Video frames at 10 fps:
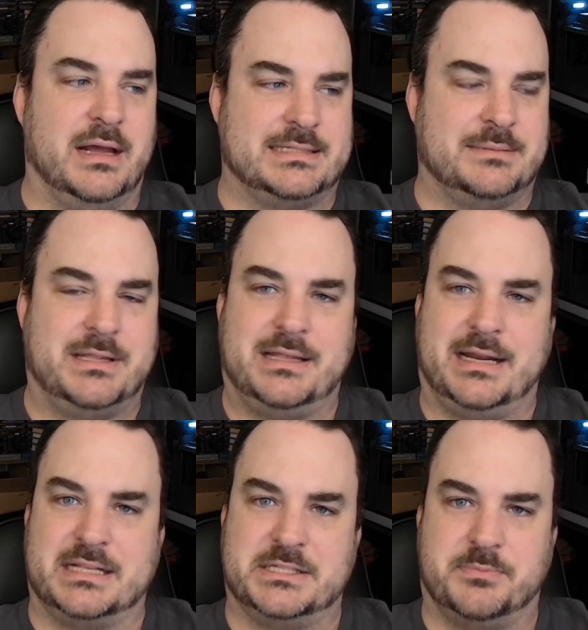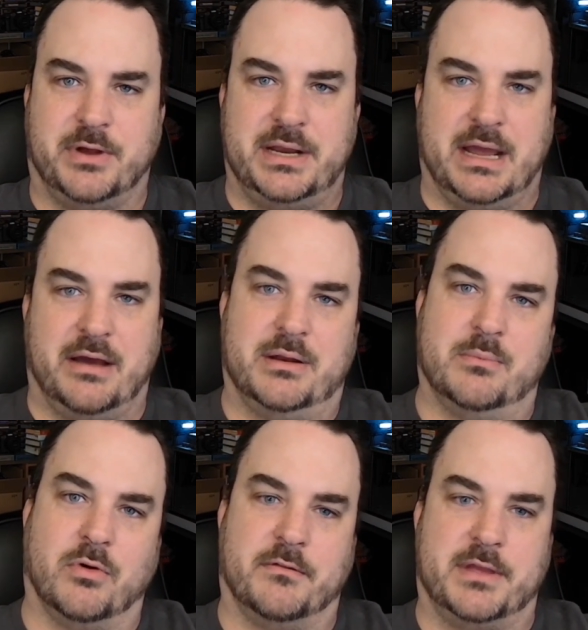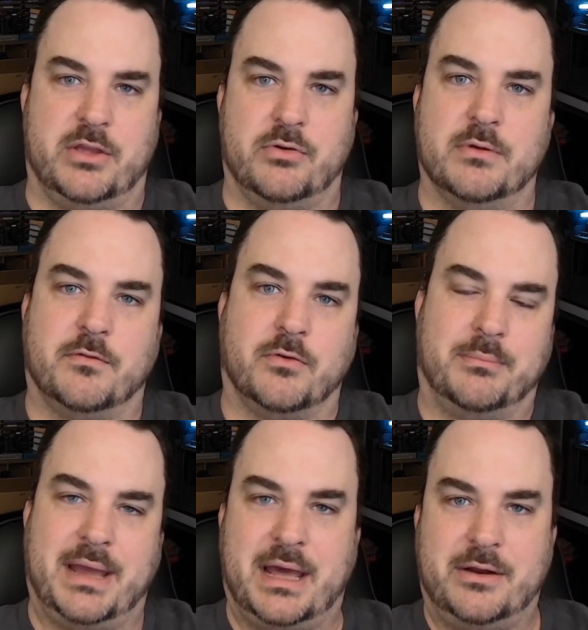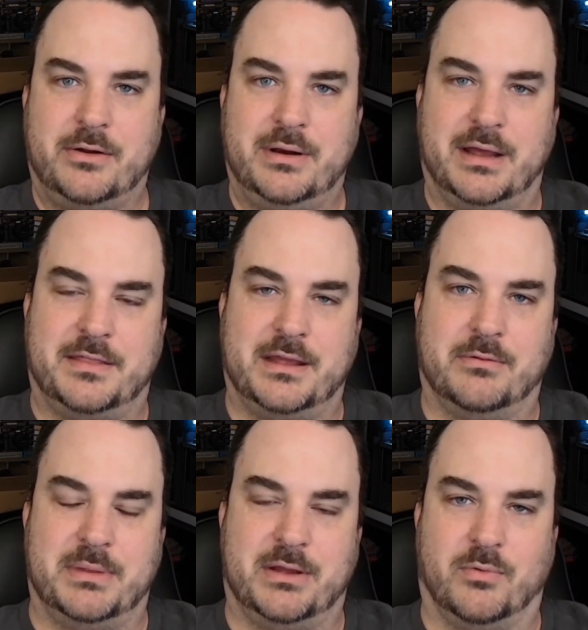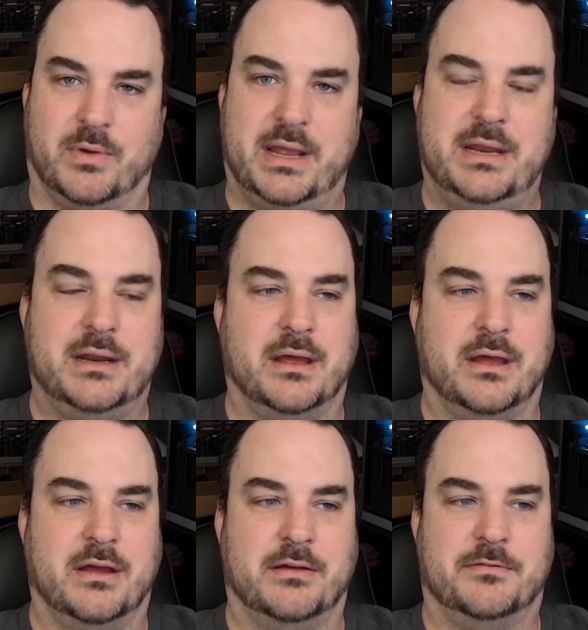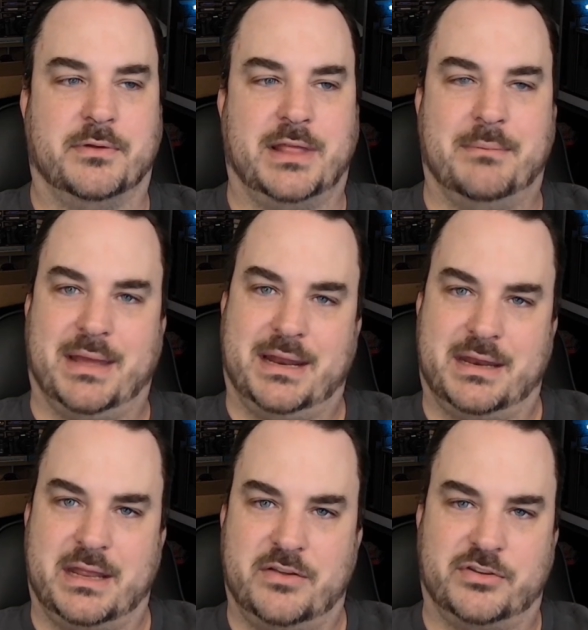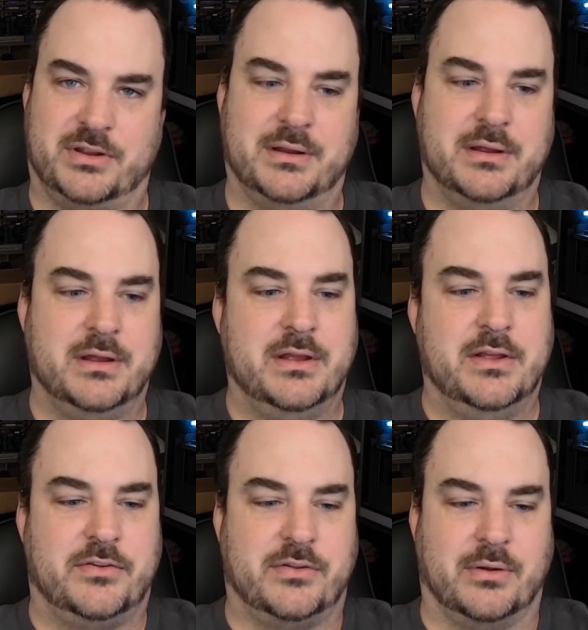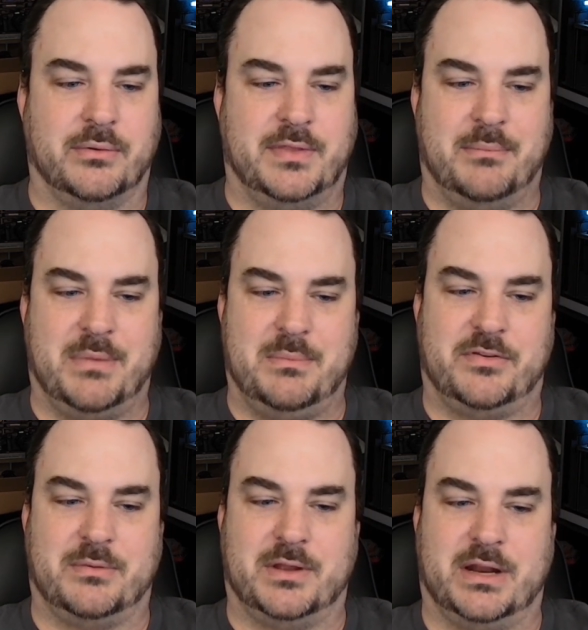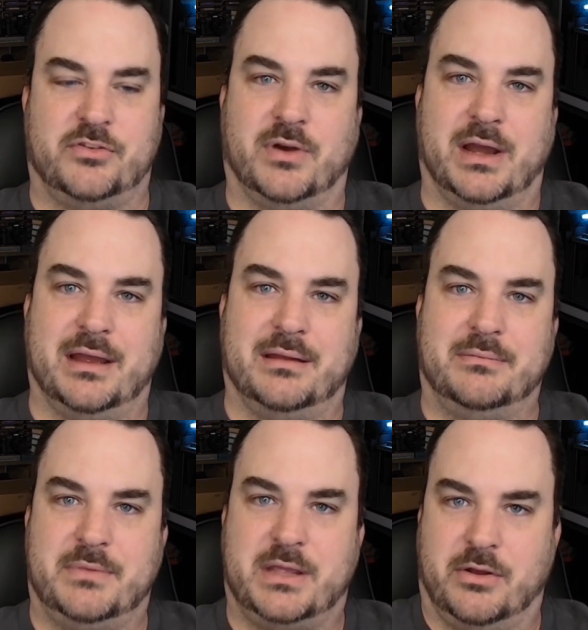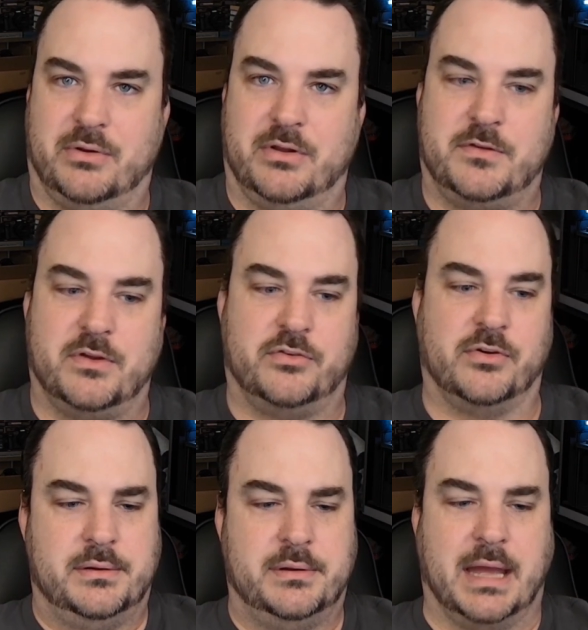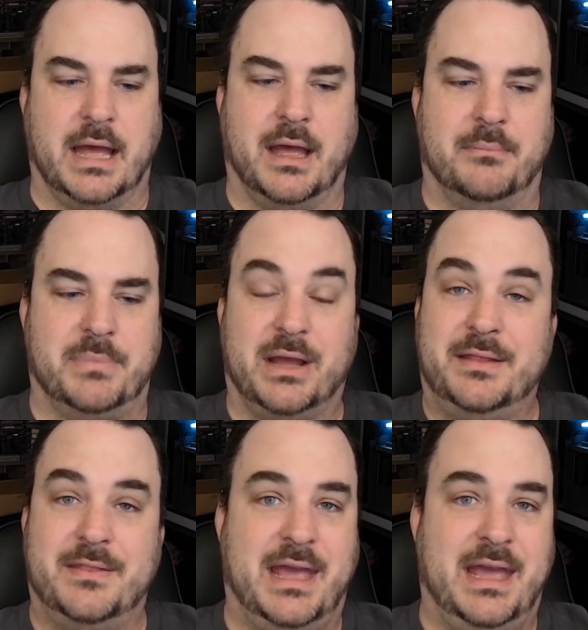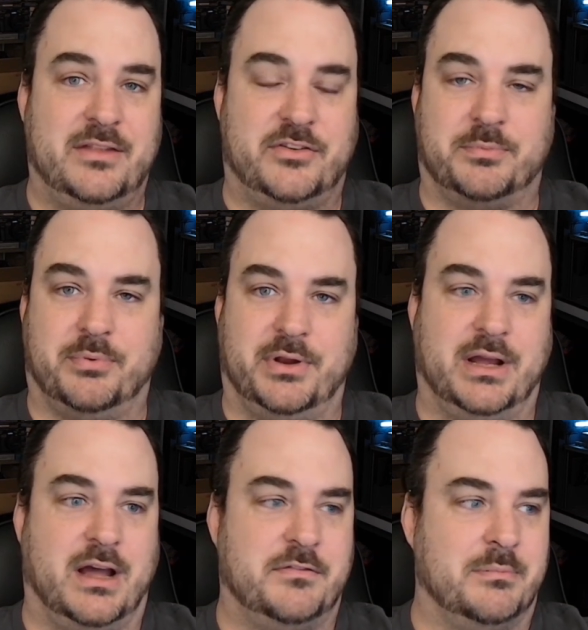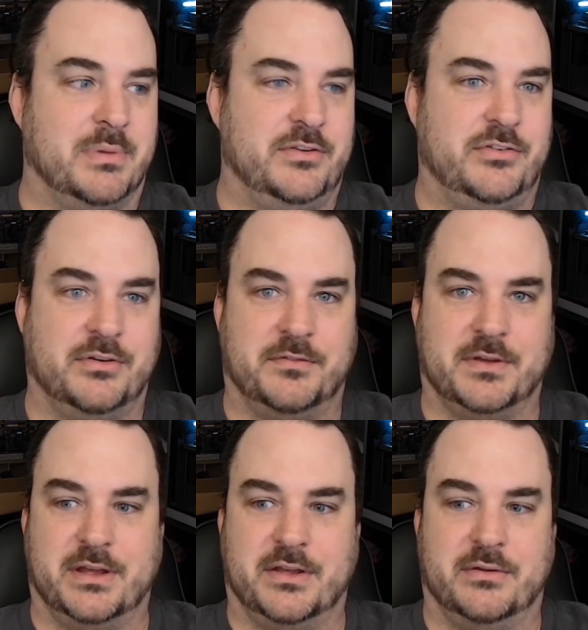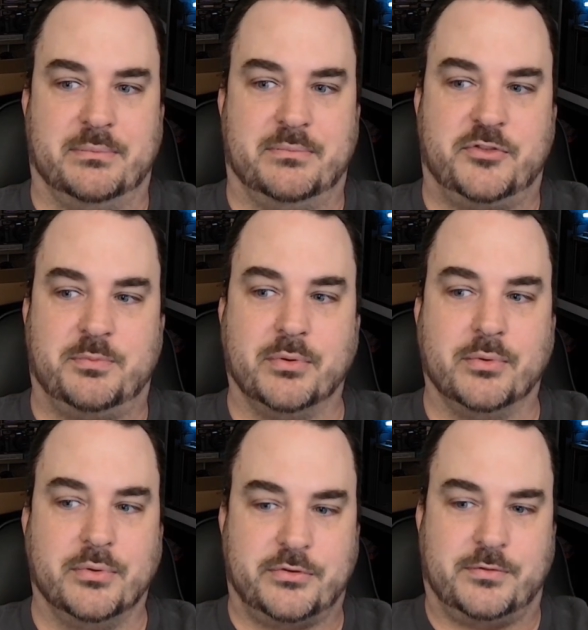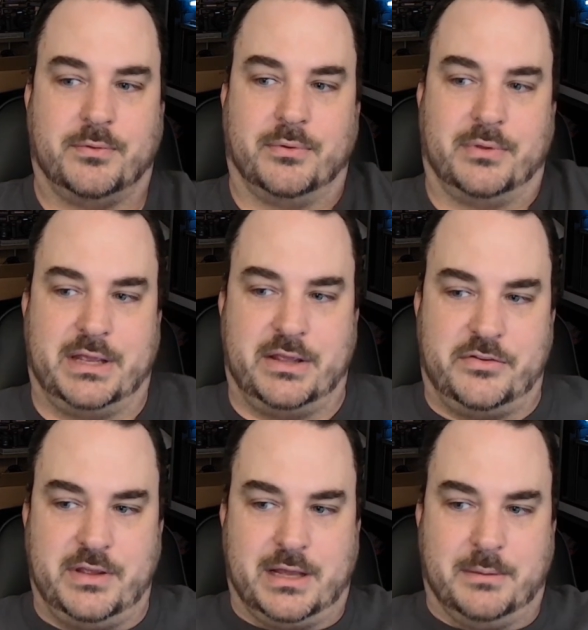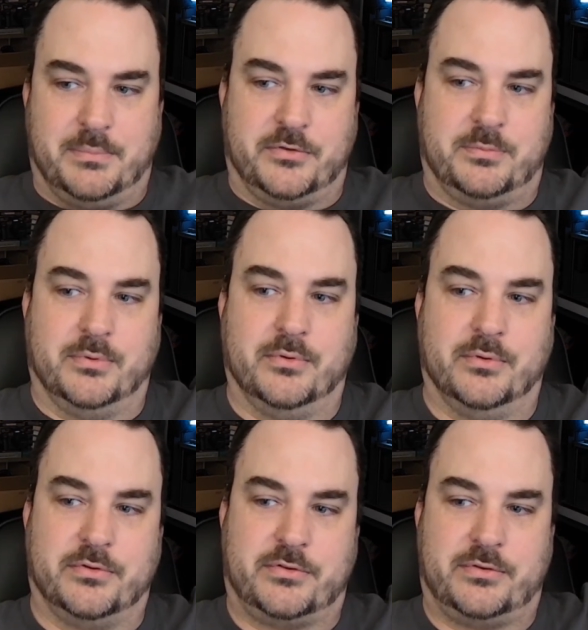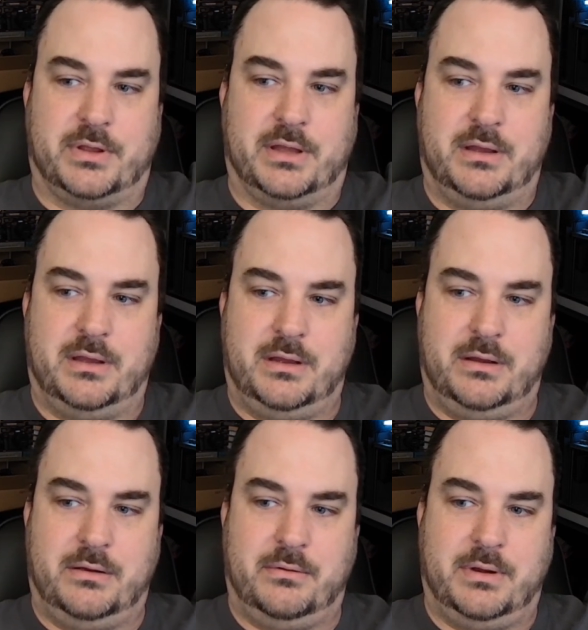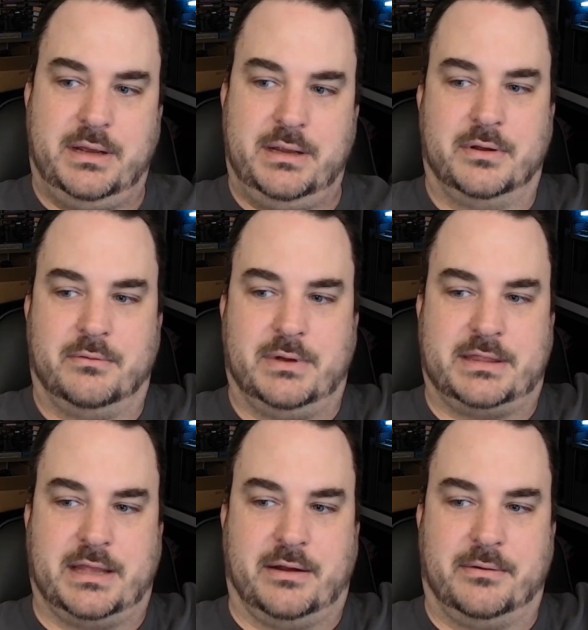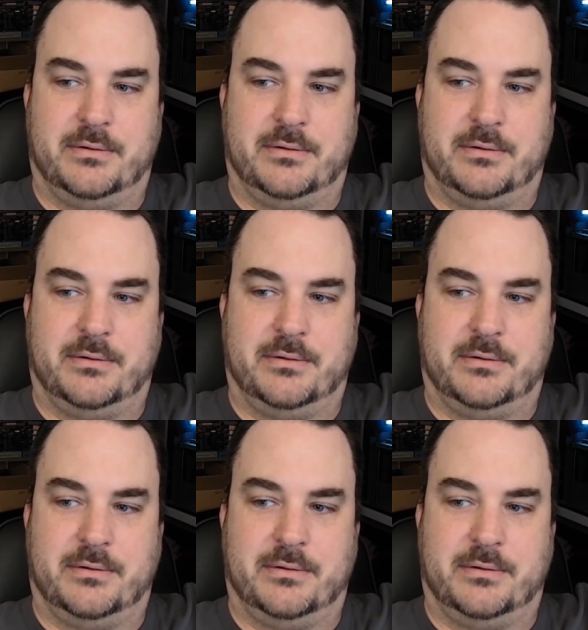Something that I can spray down in more of a uniform pattern, I think would be great for that bed adhesion. So that may be something I try here in the future. Beyond that, just printing off a bunch of spools for, like, you see a couple spools right there.